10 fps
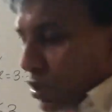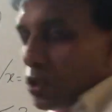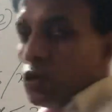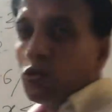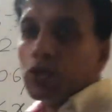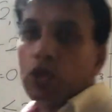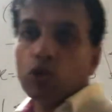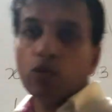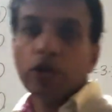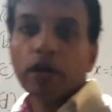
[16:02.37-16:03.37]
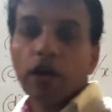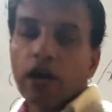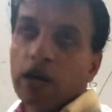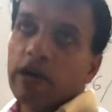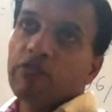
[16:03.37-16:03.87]
Using your
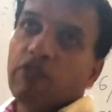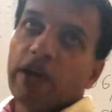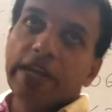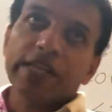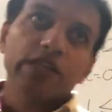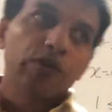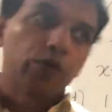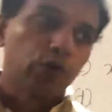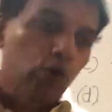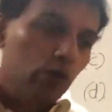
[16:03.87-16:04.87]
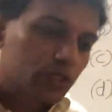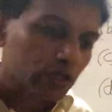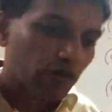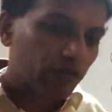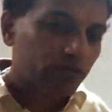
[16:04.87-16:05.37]
graph, find the roots
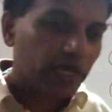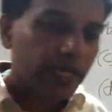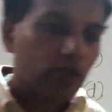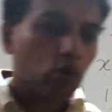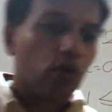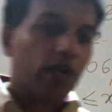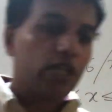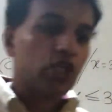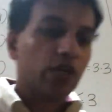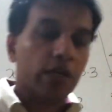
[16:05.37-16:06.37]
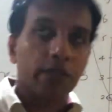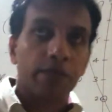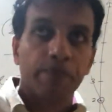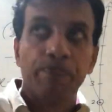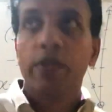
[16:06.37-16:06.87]
of the
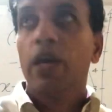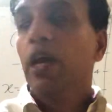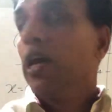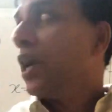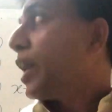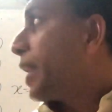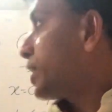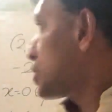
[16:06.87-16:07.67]
equation x